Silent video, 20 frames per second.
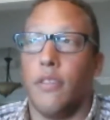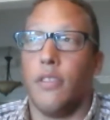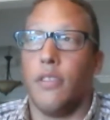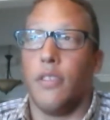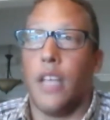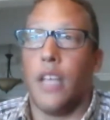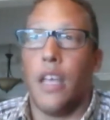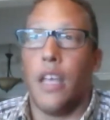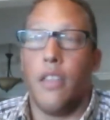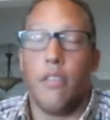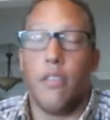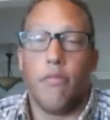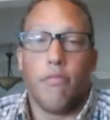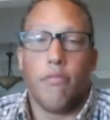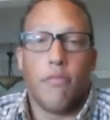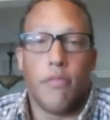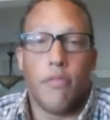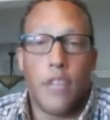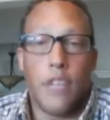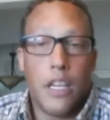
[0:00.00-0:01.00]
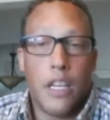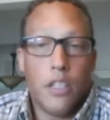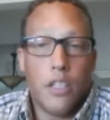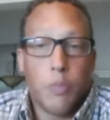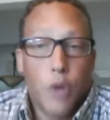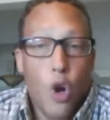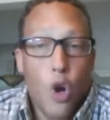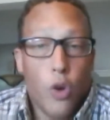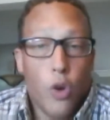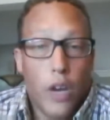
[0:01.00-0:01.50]
in these
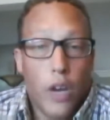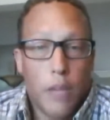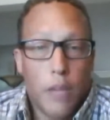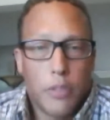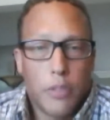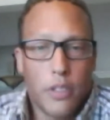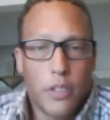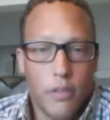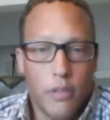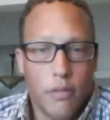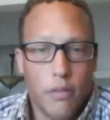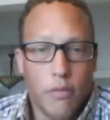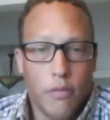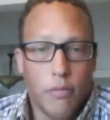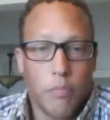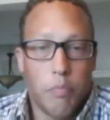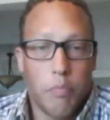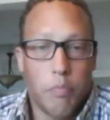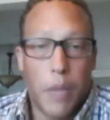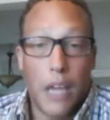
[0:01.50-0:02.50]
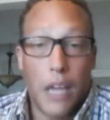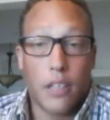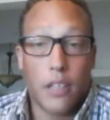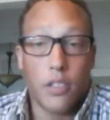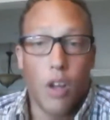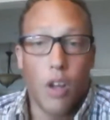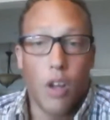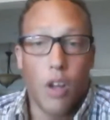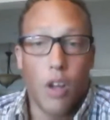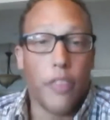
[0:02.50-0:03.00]
programs
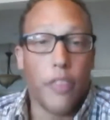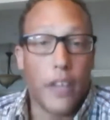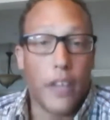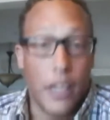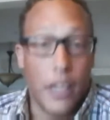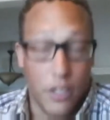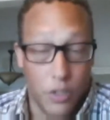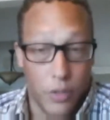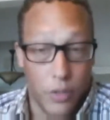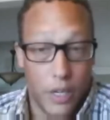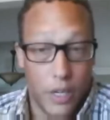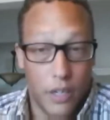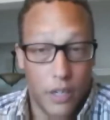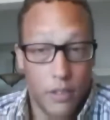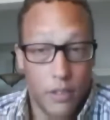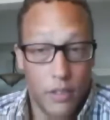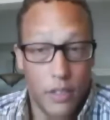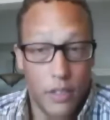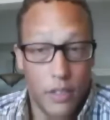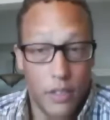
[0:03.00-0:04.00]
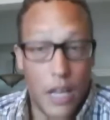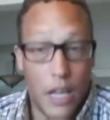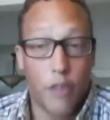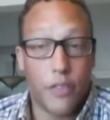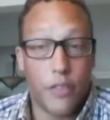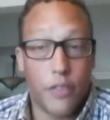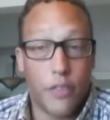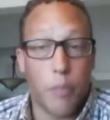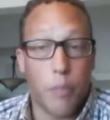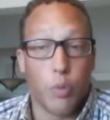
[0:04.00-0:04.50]
based on the history. Now, if
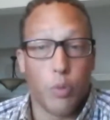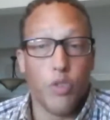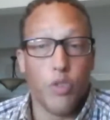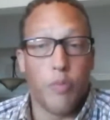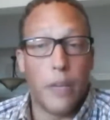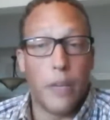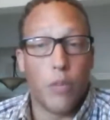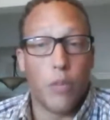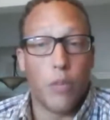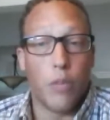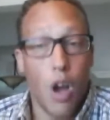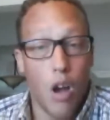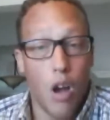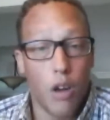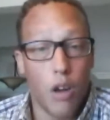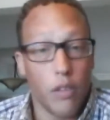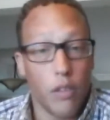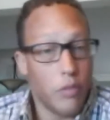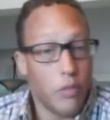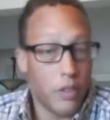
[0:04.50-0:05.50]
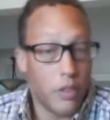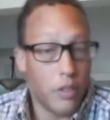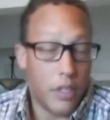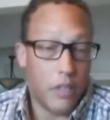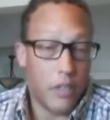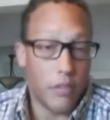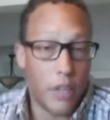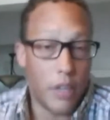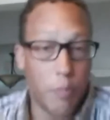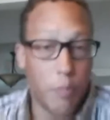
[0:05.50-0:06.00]
they prove me wrong, well,
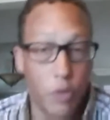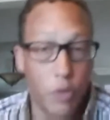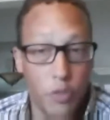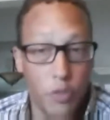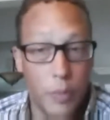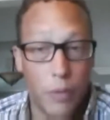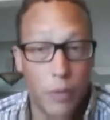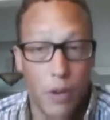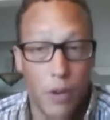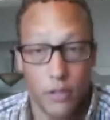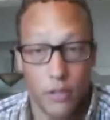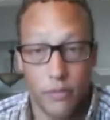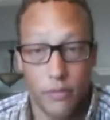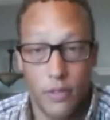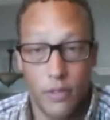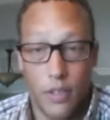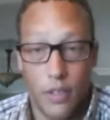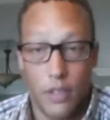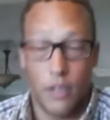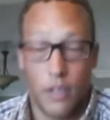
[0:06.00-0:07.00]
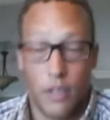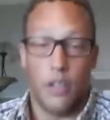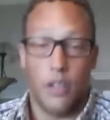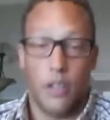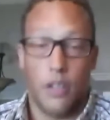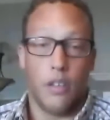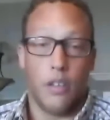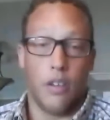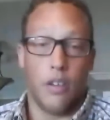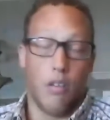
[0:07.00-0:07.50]
then they prove me wrong,
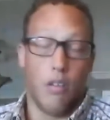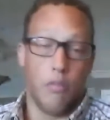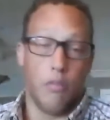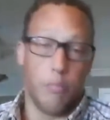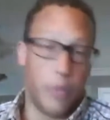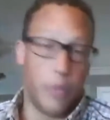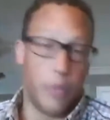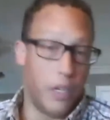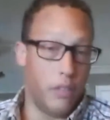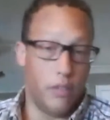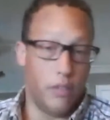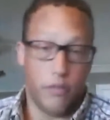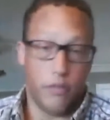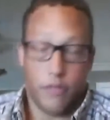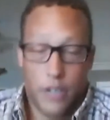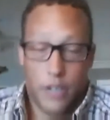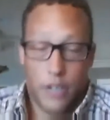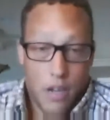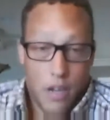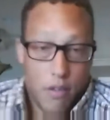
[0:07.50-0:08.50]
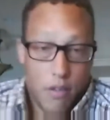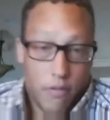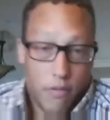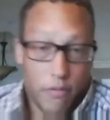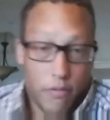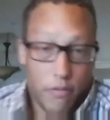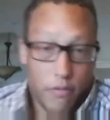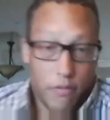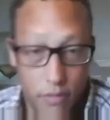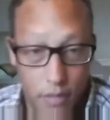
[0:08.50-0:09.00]
you know, but for now,
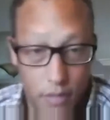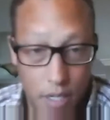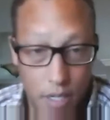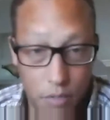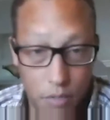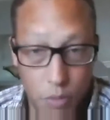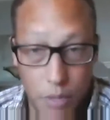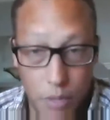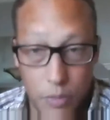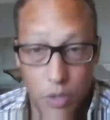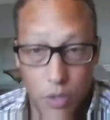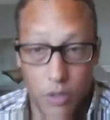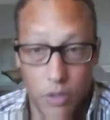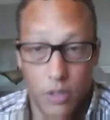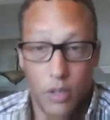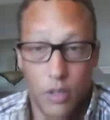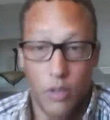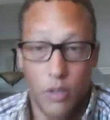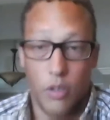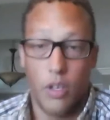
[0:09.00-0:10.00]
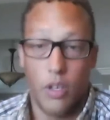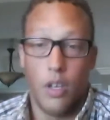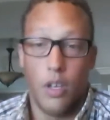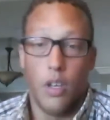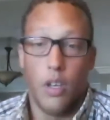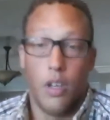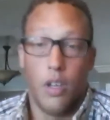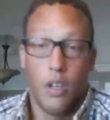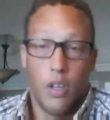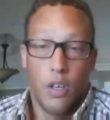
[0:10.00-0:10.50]
that's what I'm doing.
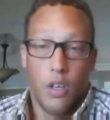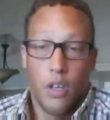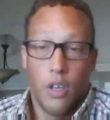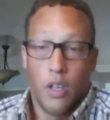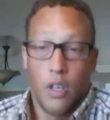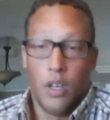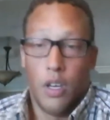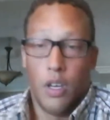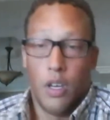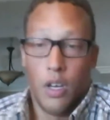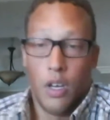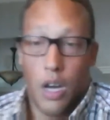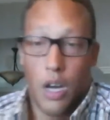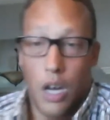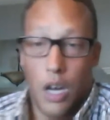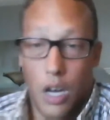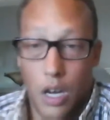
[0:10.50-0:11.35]
I